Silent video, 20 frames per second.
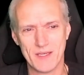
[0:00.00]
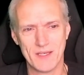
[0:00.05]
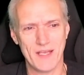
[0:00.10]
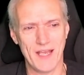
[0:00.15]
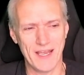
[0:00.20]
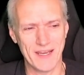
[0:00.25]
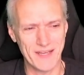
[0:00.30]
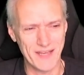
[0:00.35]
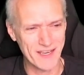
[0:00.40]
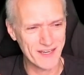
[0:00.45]

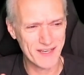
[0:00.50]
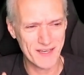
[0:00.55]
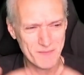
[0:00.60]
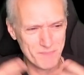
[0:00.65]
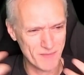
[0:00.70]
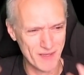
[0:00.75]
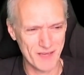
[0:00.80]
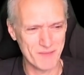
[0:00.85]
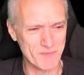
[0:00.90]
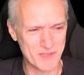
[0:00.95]

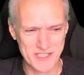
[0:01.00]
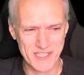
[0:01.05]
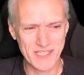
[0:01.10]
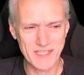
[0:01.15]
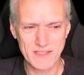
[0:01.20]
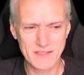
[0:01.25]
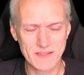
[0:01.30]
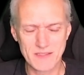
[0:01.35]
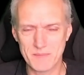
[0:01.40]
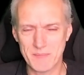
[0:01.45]
and I'm
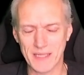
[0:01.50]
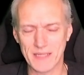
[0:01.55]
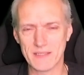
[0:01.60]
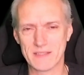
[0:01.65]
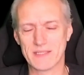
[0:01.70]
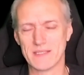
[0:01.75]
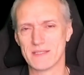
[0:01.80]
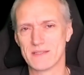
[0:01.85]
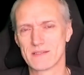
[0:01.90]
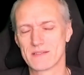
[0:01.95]
singing the
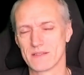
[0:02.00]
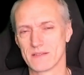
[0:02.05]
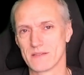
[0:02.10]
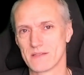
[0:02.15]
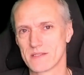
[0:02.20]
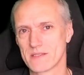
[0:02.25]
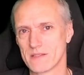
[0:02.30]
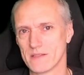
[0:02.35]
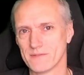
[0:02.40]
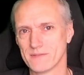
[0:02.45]
melodies and
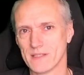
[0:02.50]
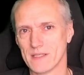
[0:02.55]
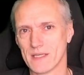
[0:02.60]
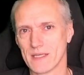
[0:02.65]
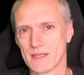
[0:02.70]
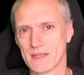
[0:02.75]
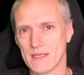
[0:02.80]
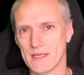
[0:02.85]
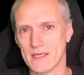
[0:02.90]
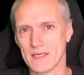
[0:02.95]
stuff
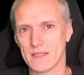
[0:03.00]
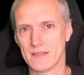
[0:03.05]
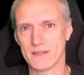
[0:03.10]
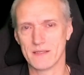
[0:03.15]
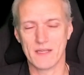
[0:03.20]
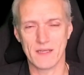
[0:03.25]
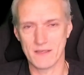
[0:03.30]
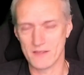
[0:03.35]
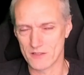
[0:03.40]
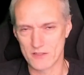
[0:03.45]
like that,
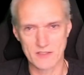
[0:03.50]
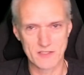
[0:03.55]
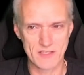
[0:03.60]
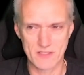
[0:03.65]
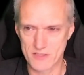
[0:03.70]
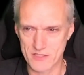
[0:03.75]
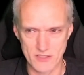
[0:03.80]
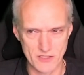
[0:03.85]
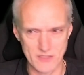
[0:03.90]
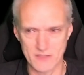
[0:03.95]
and
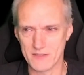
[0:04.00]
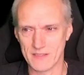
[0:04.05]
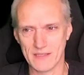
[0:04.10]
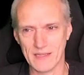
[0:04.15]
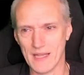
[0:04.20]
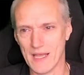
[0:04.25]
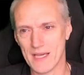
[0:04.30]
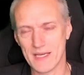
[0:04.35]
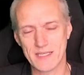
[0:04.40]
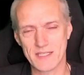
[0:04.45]
certain
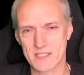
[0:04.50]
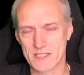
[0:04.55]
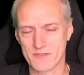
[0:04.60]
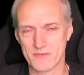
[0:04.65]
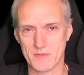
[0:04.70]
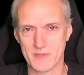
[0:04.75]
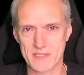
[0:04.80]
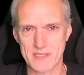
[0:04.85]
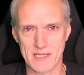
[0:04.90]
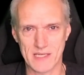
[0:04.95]
lines
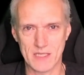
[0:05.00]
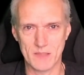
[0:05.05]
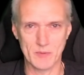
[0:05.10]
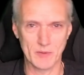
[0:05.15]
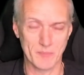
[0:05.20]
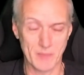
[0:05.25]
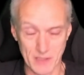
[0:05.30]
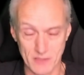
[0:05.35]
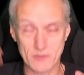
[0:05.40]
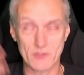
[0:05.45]
from this
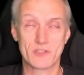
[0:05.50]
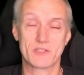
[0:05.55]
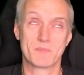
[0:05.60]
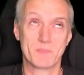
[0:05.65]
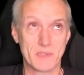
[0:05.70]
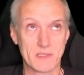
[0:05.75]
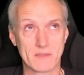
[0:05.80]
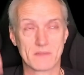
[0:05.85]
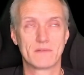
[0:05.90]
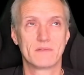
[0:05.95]
album, I'll just
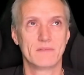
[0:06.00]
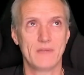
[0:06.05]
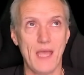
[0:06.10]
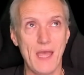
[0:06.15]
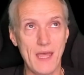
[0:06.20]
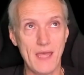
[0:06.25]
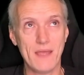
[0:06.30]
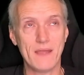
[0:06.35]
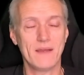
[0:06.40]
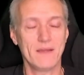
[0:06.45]
be
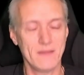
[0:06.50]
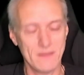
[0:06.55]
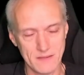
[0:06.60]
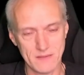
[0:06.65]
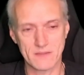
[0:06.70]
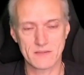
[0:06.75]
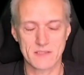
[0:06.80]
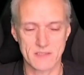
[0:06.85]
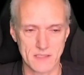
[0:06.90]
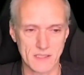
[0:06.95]

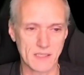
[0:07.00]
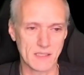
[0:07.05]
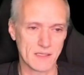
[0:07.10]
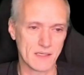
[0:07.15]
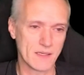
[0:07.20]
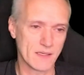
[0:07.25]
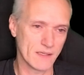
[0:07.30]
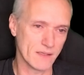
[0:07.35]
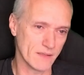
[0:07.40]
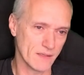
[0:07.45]
and singing
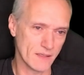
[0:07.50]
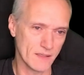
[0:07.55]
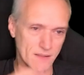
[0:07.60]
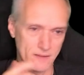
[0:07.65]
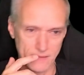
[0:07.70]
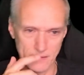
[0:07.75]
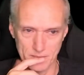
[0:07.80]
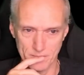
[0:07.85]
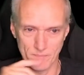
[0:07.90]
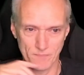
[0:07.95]
it,
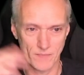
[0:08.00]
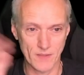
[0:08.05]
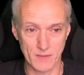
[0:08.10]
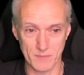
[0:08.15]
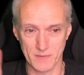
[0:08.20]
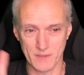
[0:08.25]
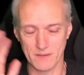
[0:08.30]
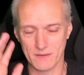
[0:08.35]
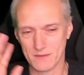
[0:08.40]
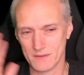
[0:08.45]
and I
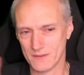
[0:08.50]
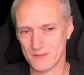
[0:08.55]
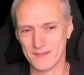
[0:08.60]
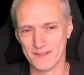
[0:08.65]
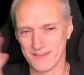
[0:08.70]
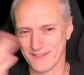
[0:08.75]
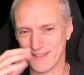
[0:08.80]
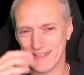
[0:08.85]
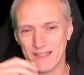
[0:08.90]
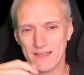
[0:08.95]
mean,
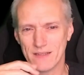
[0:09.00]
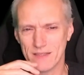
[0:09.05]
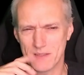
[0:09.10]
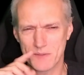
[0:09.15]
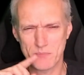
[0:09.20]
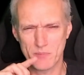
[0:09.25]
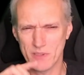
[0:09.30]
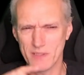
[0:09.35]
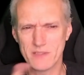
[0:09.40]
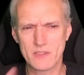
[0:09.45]
that
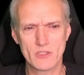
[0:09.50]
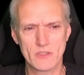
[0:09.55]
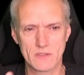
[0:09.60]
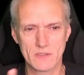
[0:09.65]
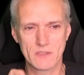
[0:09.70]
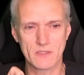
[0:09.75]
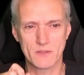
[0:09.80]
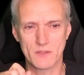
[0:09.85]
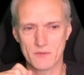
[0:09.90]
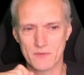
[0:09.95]
probably
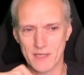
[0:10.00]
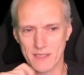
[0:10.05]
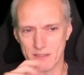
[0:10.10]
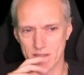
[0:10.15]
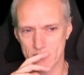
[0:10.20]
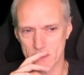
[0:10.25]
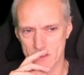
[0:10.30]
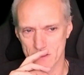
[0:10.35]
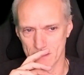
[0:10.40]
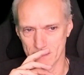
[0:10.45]
shouldn't do a
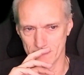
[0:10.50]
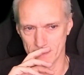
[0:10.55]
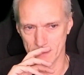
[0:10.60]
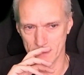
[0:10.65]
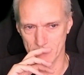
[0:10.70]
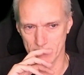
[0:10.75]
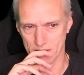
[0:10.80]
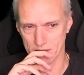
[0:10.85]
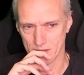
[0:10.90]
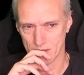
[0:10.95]
rendition of it
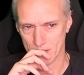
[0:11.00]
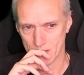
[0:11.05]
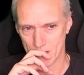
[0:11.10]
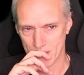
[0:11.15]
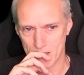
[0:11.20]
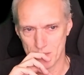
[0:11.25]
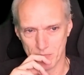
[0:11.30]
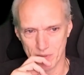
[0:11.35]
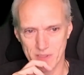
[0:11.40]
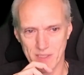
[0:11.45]
here,
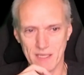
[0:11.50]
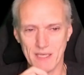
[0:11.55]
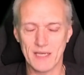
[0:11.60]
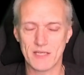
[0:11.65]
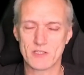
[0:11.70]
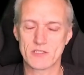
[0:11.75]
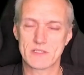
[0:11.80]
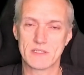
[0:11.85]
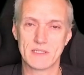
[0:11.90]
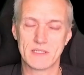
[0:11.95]
but yeah, I
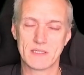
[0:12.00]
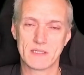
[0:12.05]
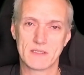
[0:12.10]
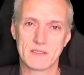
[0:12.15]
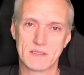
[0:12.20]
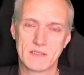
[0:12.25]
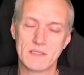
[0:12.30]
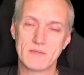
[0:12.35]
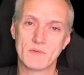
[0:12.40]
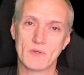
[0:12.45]
just
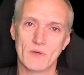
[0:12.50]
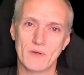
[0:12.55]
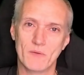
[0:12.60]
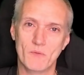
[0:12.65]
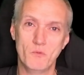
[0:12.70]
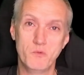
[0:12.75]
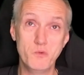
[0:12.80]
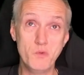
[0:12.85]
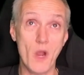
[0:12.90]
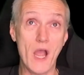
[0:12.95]
keep
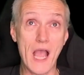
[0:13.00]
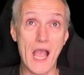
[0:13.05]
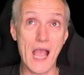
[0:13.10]
going. Wah!